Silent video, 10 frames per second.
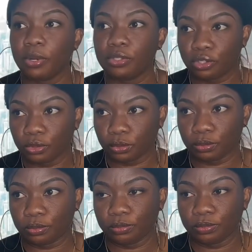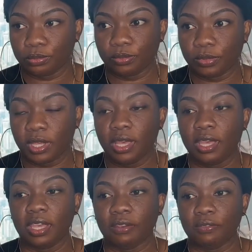2,
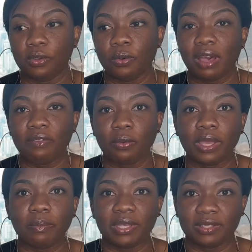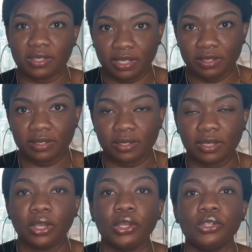if you have a wig business,
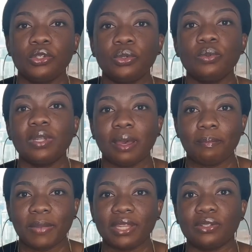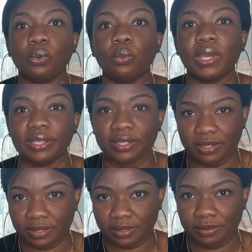do not make the wigs,